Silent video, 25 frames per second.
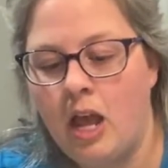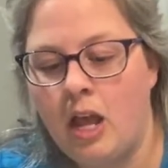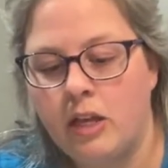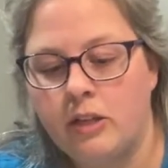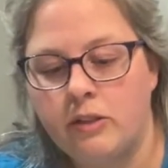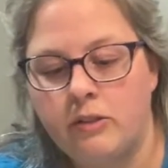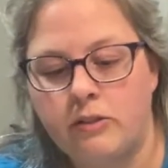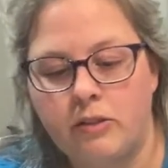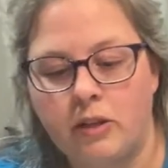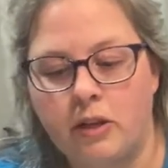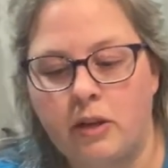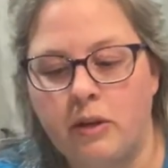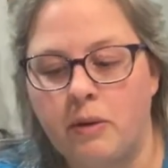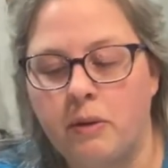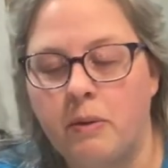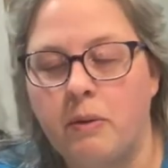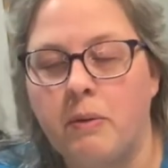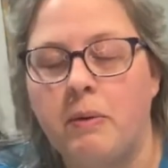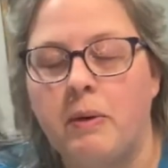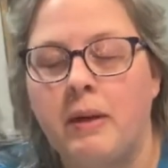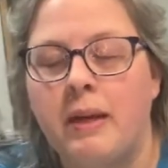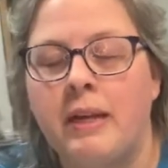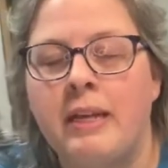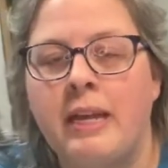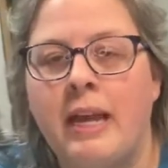
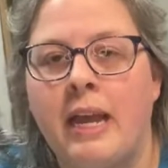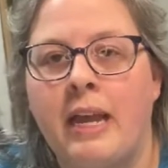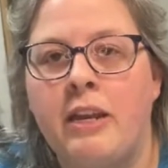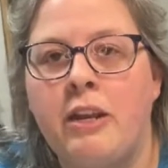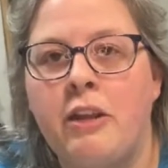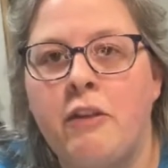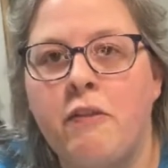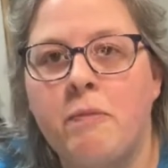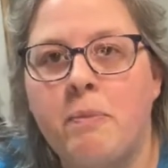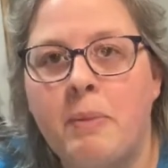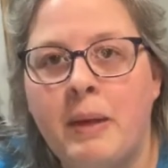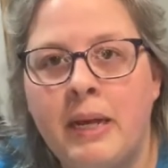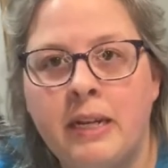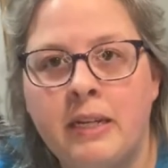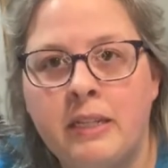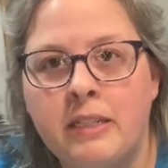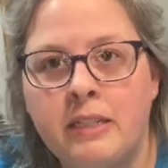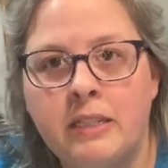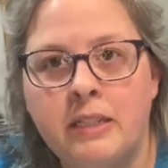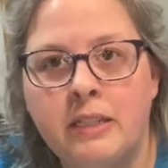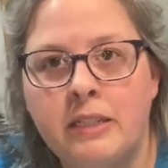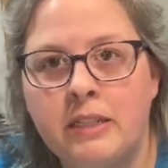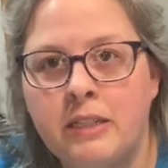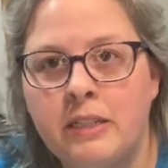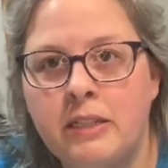So again, you've
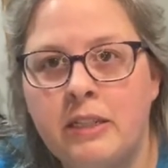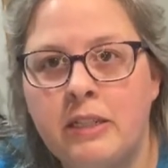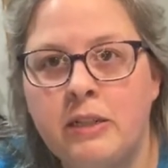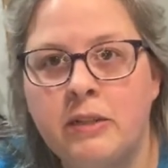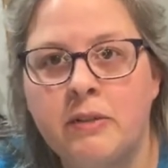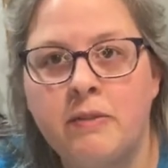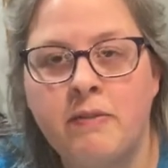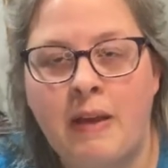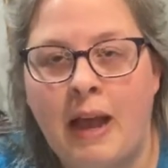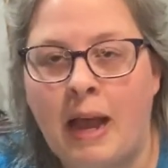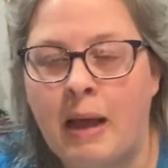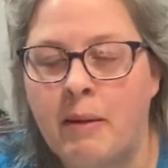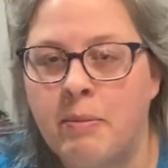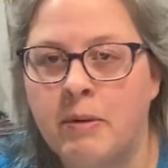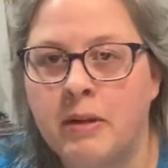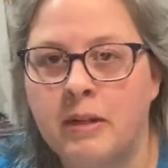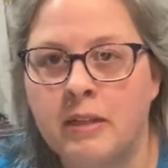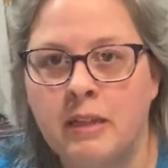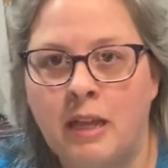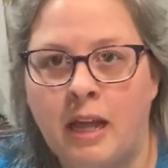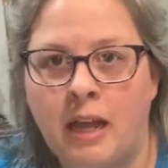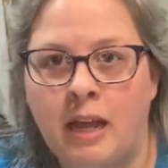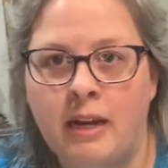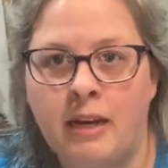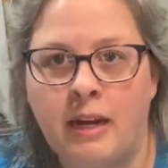picked your fabric
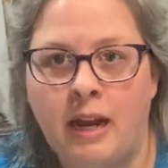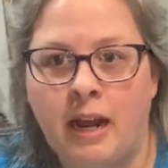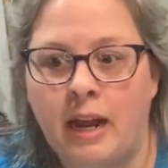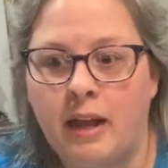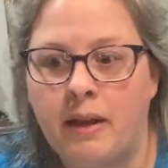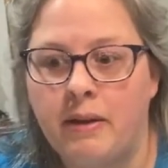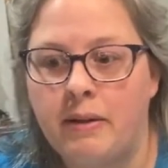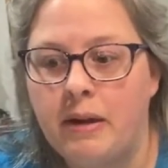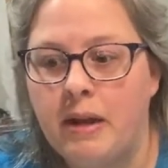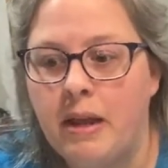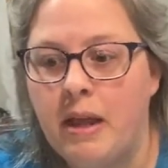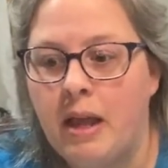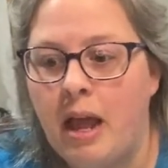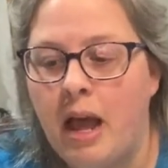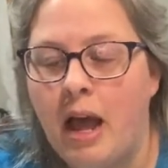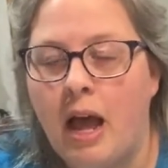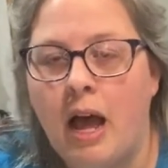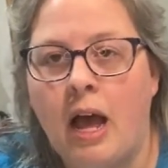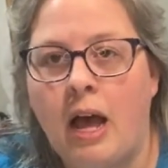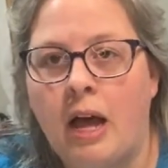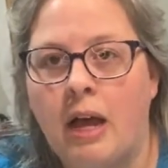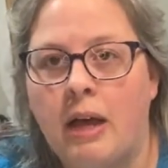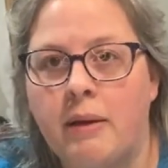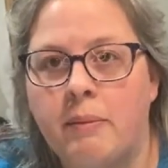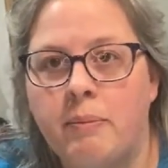line out,
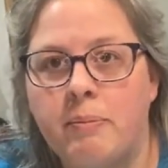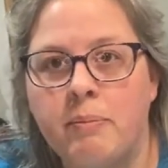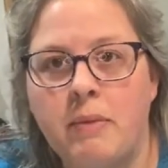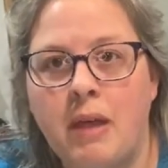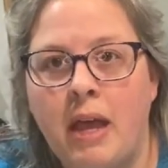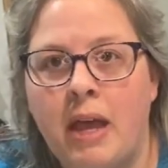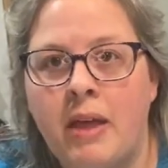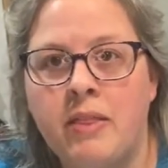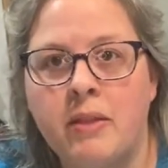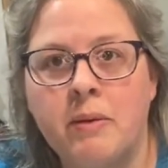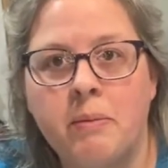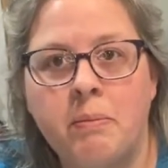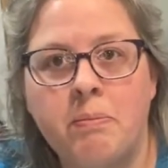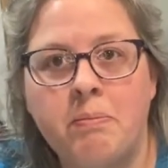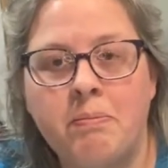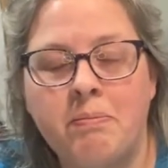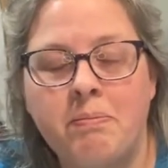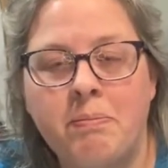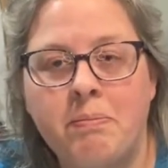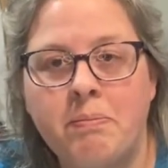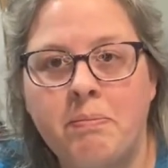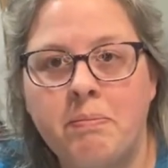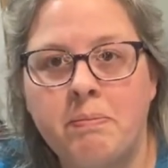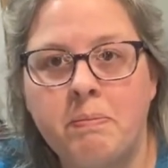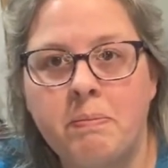and
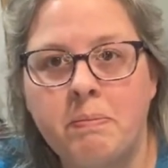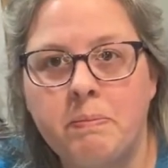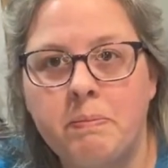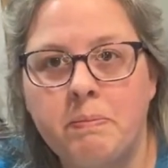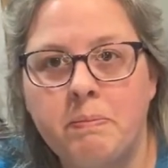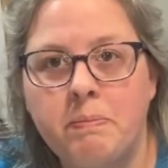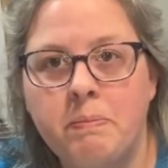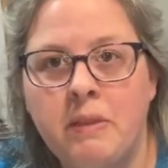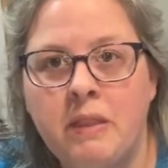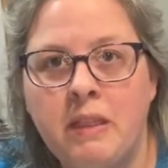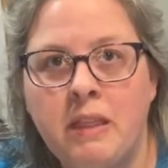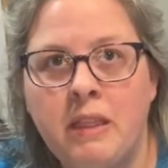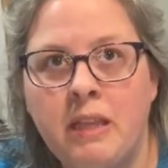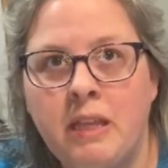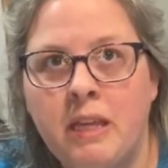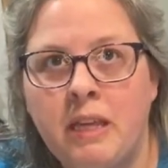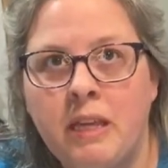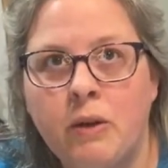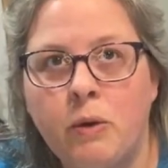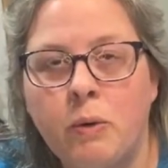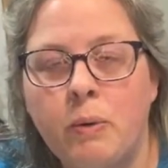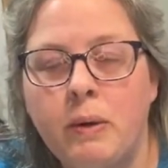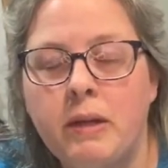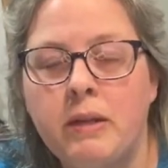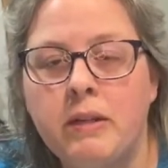the
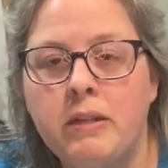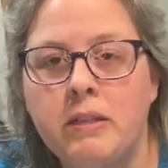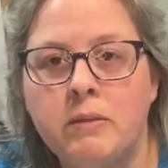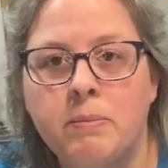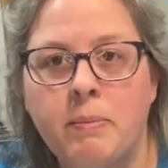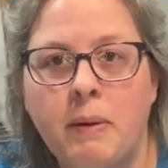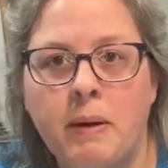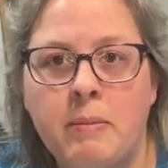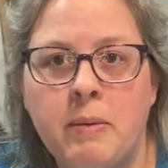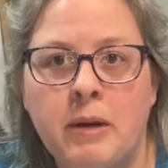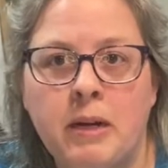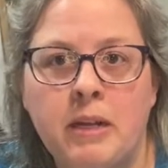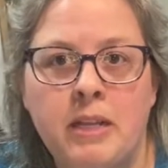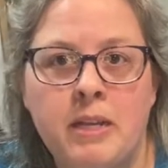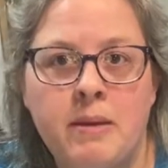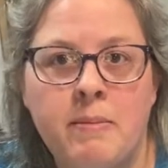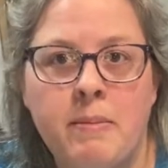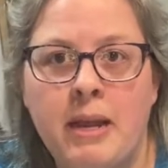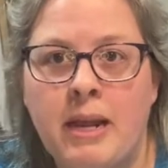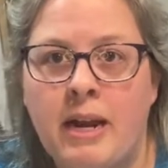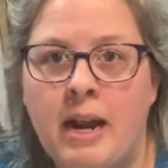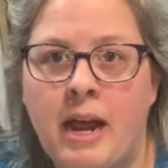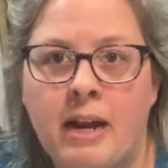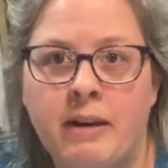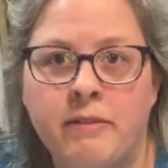quilt is primarily
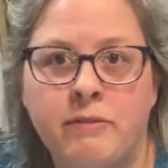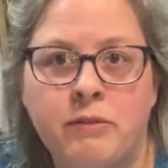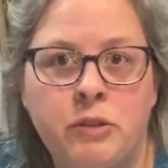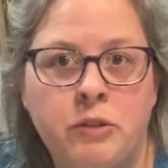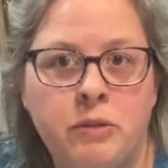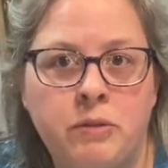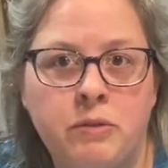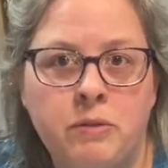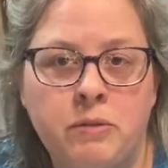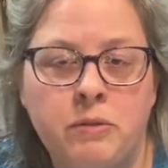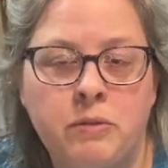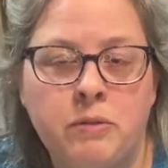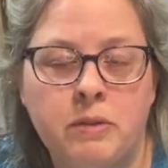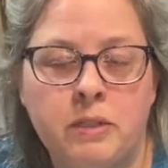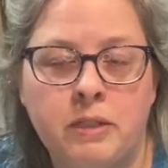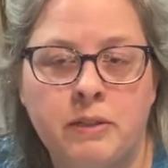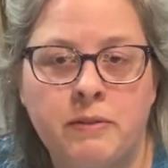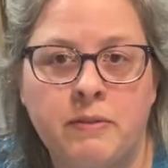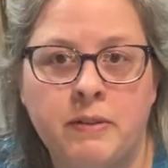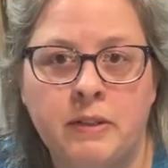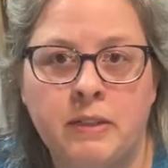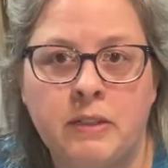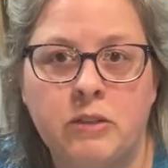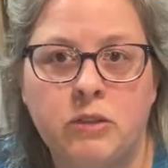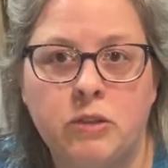made out of two
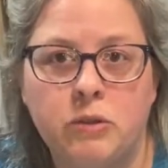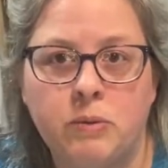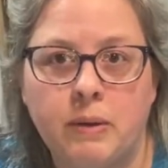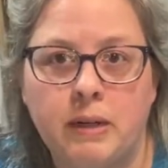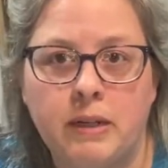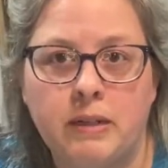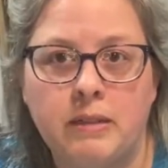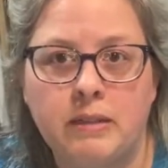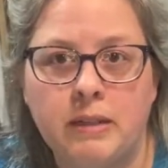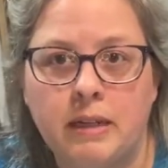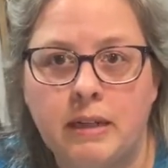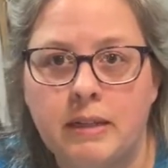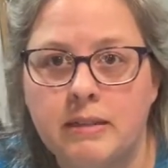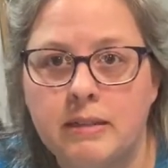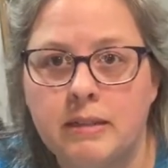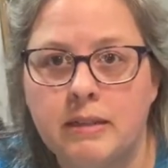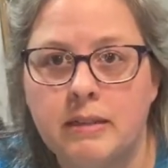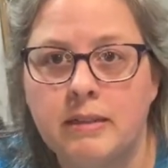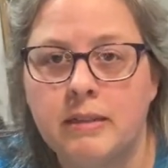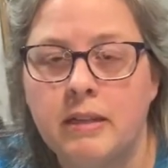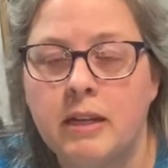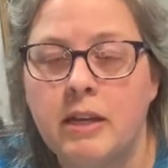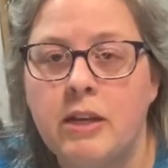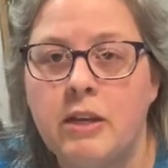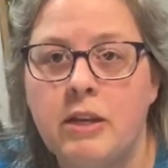different square
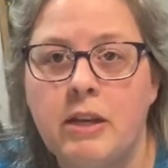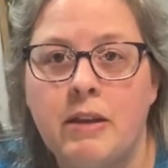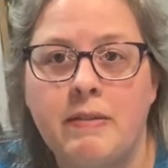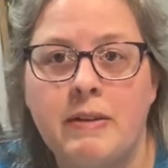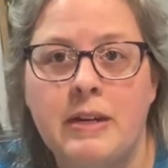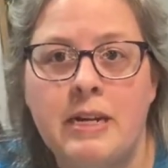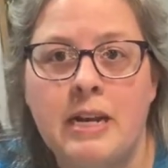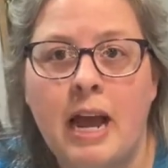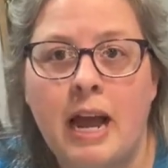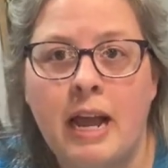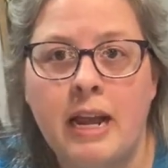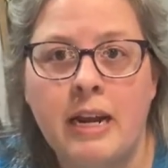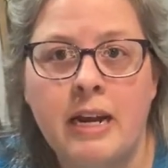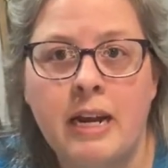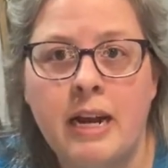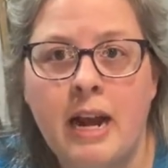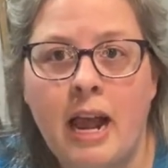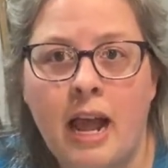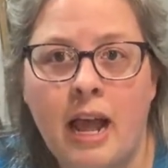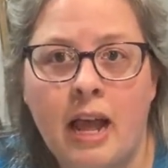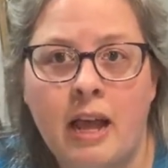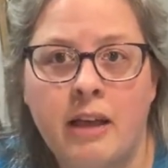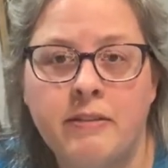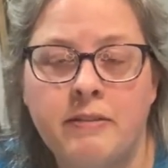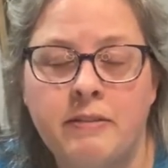sizes. You have a
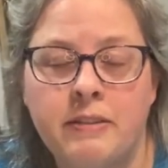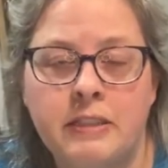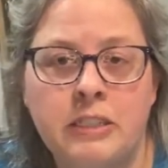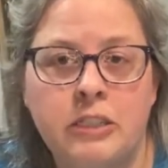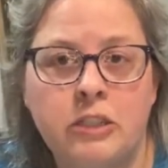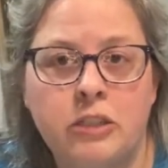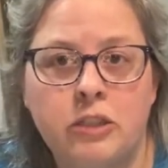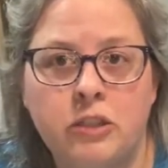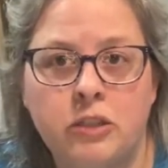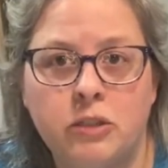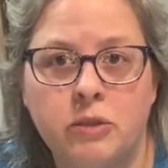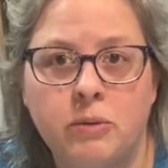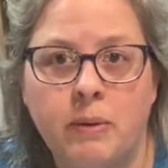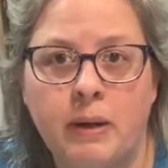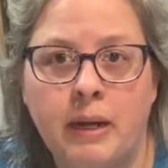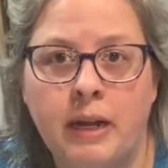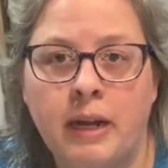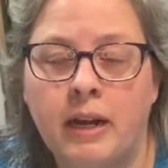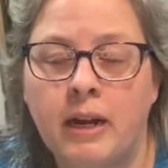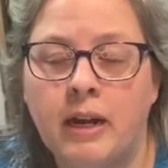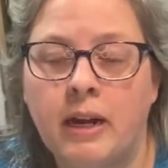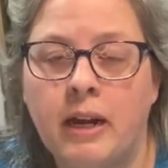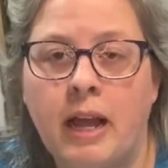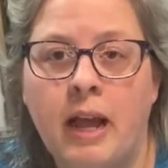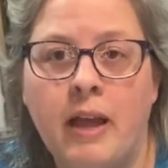9.5 inch
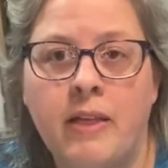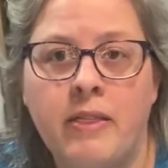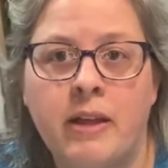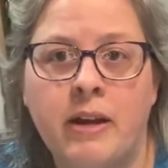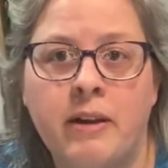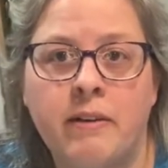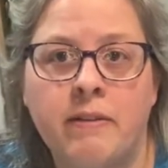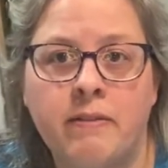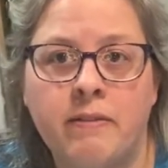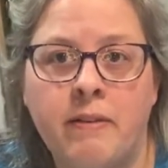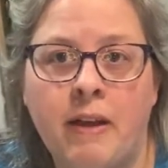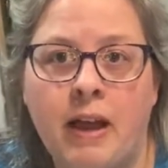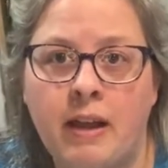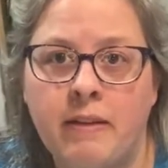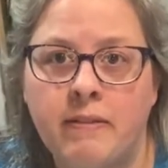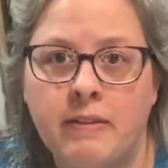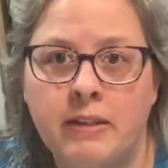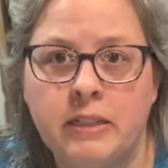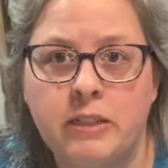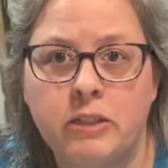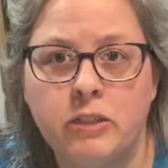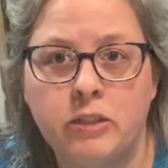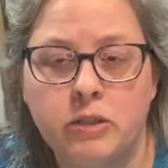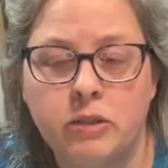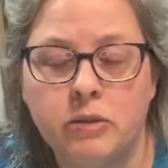square and then a 5
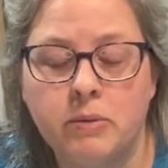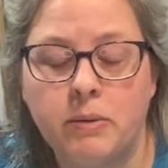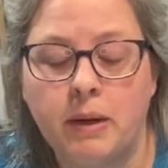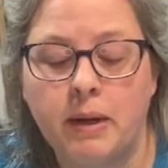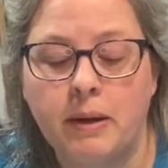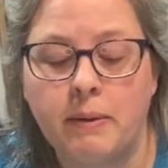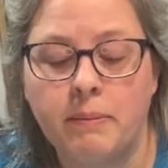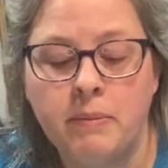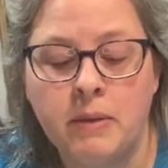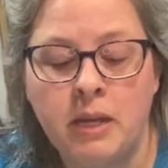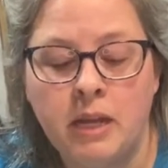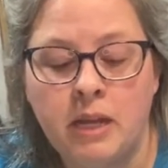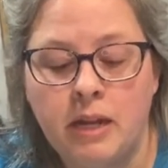inch square.